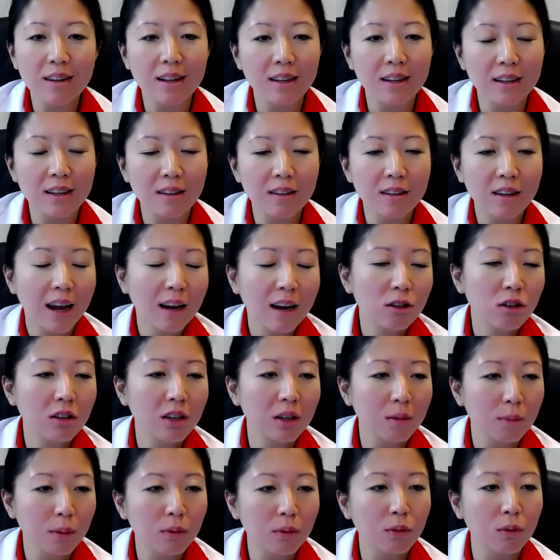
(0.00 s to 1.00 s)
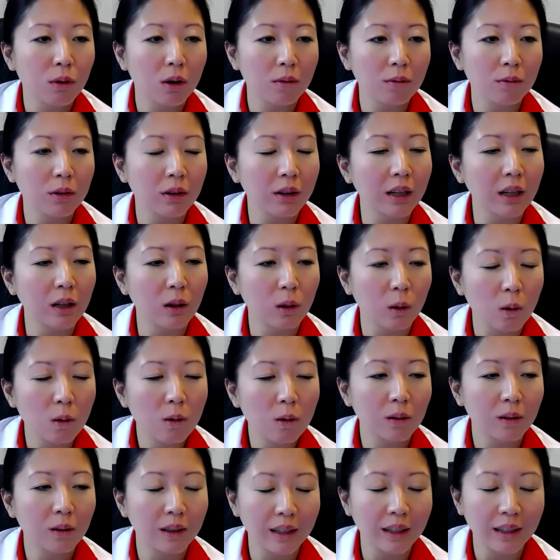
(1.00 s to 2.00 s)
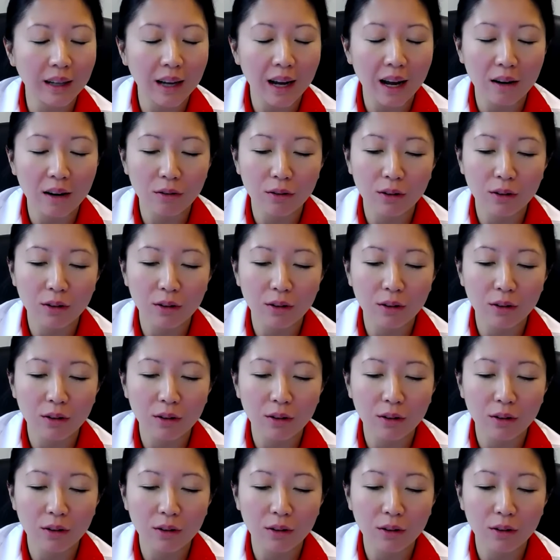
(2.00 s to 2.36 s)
And it's actually performed really locally.